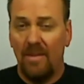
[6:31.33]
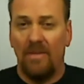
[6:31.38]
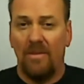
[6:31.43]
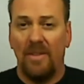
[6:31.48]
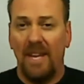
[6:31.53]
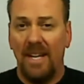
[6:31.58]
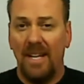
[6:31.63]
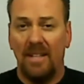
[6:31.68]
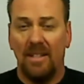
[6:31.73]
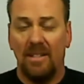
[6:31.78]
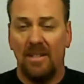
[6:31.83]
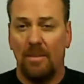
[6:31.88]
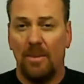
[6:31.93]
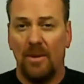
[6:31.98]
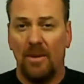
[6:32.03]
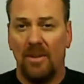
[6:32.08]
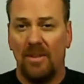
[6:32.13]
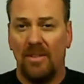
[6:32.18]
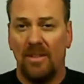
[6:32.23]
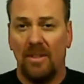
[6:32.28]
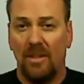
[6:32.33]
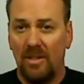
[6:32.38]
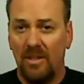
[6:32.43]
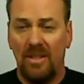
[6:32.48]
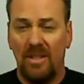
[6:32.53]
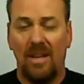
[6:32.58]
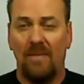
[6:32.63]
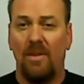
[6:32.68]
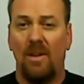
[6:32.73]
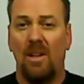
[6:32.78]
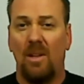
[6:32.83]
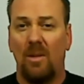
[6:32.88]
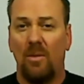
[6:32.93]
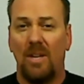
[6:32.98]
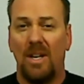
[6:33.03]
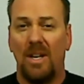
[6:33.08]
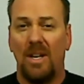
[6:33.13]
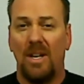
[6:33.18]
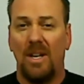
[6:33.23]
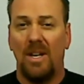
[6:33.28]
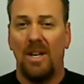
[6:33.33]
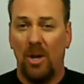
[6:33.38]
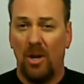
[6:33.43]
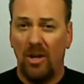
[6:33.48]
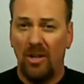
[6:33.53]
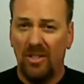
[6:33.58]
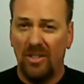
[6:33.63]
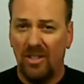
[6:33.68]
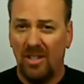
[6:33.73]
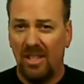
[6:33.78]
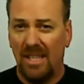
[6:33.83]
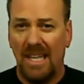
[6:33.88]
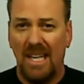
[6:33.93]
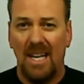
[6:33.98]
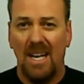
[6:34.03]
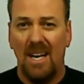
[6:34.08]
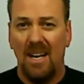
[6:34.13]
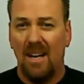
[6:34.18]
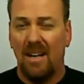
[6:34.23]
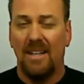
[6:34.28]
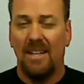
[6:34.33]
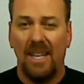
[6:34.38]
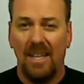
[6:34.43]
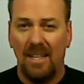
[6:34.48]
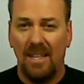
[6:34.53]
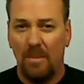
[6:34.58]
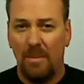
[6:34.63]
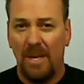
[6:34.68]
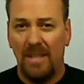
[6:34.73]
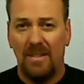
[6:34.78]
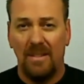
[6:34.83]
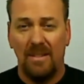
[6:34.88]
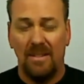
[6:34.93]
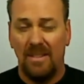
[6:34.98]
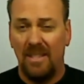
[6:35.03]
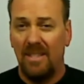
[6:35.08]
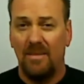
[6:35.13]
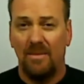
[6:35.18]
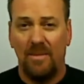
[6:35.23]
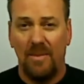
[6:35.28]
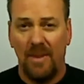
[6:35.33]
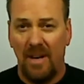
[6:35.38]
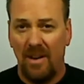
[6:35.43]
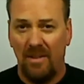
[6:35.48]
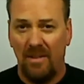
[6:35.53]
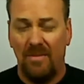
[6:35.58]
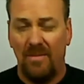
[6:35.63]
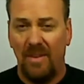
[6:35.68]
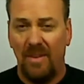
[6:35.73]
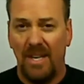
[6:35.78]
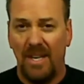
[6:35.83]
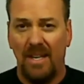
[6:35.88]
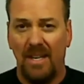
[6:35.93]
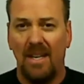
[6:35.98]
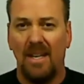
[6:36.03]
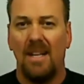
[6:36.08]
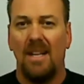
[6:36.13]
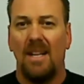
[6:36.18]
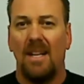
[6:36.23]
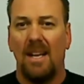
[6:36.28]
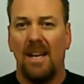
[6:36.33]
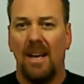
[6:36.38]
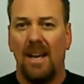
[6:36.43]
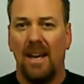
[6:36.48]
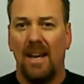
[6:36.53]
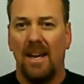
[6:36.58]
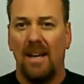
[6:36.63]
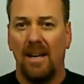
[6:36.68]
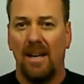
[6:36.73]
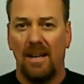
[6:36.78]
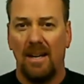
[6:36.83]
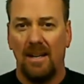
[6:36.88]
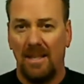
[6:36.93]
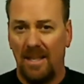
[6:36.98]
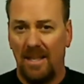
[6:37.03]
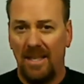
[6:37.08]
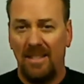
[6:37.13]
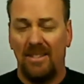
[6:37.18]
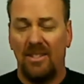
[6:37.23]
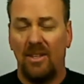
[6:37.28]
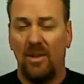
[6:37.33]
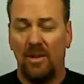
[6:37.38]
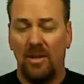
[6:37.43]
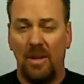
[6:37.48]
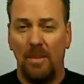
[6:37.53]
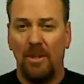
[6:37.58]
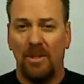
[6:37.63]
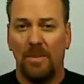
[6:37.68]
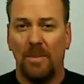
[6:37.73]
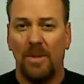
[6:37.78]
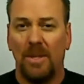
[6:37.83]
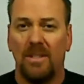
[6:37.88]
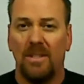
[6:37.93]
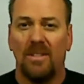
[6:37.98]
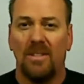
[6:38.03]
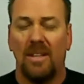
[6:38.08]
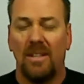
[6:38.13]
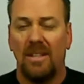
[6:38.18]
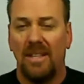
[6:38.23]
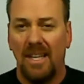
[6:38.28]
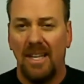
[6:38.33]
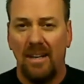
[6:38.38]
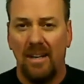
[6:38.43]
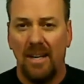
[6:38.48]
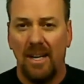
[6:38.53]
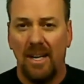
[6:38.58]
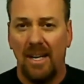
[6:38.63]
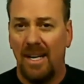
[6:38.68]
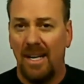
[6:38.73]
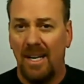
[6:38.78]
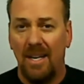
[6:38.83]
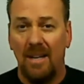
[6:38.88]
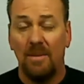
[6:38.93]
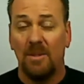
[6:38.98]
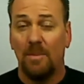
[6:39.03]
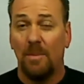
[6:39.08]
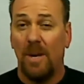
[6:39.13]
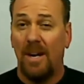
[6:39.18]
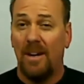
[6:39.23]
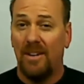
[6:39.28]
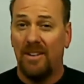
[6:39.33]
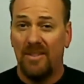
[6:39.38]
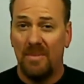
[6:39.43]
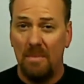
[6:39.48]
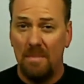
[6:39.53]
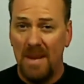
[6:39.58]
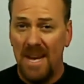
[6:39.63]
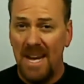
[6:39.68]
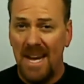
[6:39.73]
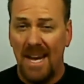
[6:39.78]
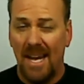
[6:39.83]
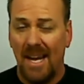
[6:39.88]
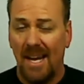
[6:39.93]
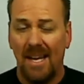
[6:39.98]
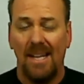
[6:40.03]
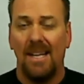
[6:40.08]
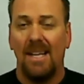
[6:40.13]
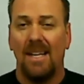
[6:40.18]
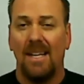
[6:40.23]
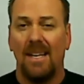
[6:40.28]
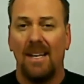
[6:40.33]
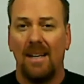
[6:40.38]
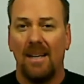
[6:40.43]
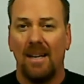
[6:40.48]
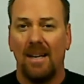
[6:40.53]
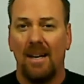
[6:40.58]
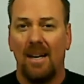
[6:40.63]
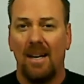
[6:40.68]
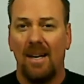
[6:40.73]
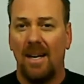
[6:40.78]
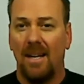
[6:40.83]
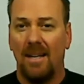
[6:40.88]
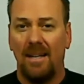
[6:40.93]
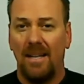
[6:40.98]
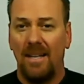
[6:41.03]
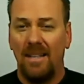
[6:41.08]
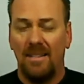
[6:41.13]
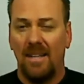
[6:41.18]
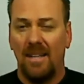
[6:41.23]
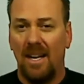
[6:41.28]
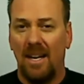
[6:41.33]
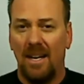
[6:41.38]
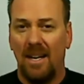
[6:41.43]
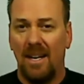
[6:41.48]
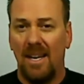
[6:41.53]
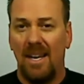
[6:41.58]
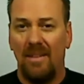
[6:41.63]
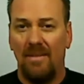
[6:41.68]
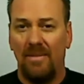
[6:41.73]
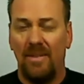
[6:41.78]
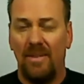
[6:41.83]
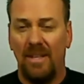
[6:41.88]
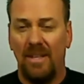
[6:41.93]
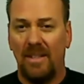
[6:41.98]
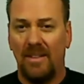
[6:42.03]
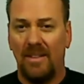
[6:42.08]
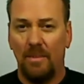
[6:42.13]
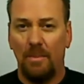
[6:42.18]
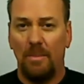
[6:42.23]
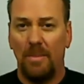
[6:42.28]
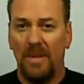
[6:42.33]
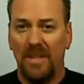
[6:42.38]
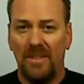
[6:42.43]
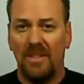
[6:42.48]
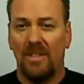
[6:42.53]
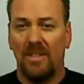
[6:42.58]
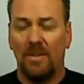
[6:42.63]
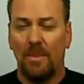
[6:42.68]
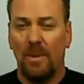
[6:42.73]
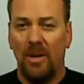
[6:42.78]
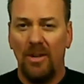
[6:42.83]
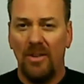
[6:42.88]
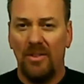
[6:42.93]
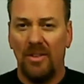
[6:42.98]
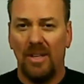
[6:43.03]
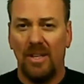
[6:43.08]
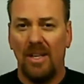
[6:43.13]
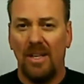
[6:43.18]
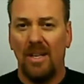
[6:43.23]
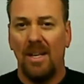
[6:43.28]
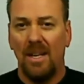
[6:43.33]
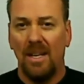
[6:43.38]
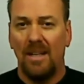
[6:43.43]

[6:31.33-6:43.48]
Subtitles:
David Fagan's a person who's not following me personally on a daily basis. He's very fit, and he puts pictures on the internet. It inspires me, and he's not a fitness business person.